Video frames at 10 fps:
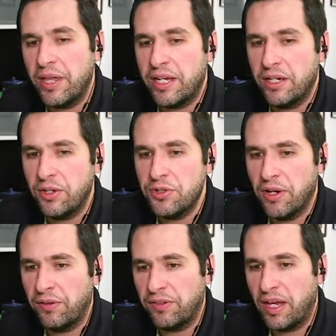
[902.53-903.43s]
they can
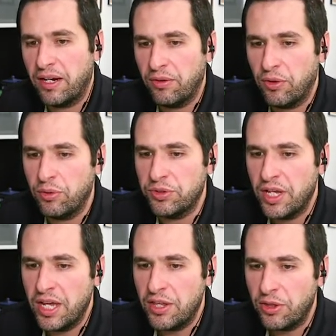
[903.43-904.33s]
adjust kind of those
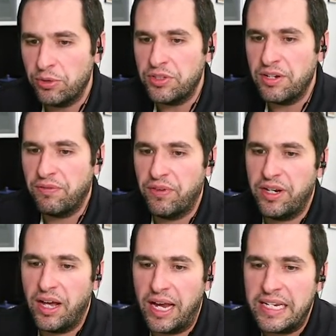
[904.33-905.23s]
those
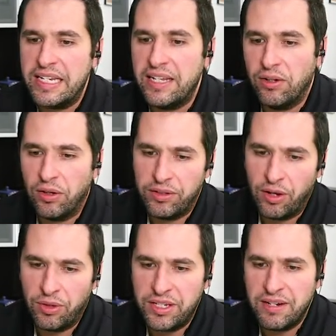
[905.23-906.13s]
different idea uh, you
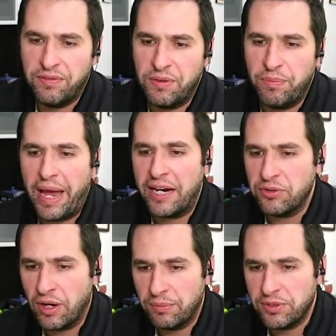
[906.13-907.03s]
know the different
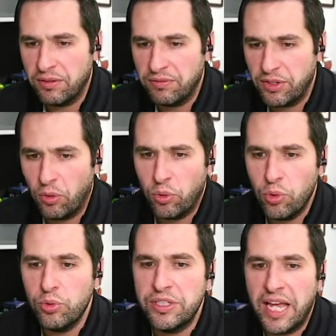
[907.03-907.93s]
backdrops of you know
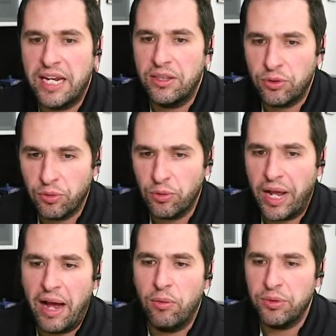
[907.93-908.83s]
who's getting the crude
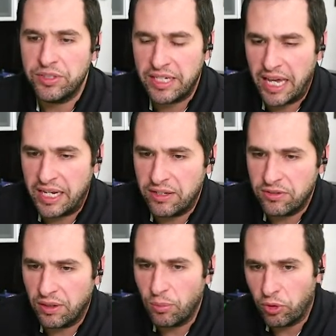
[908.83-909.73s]
how is it getting
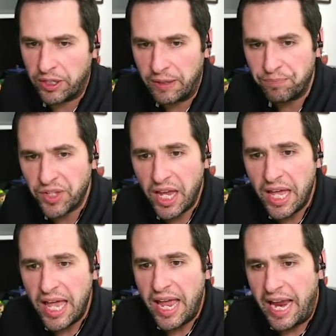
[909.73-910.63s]
into the market
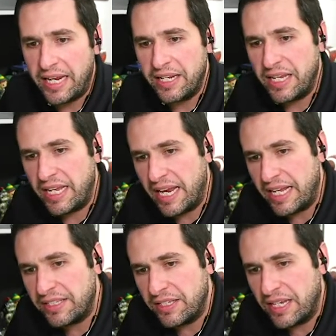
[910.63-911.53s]
and it,
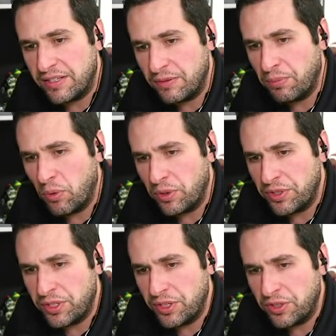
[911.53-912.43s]
it's it's
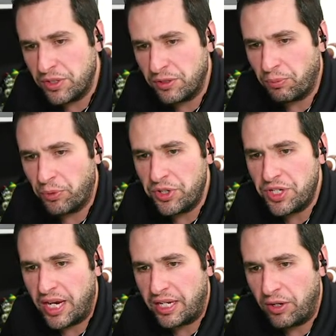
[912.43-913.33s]
important to just
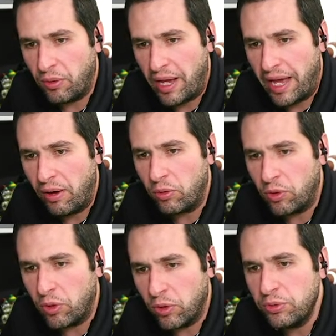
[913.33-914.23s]
appreciate you know how
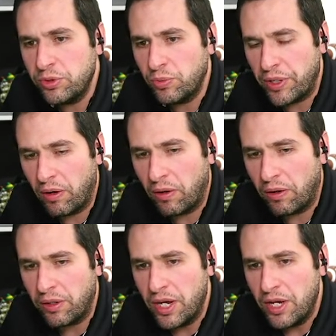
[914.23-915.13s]
close we
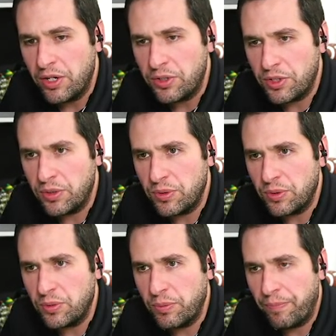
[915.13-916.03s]
are
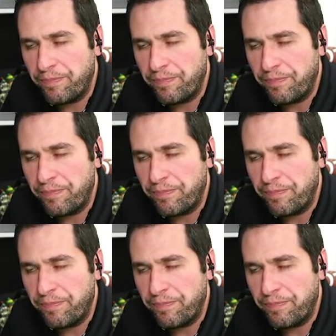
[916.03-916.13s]
to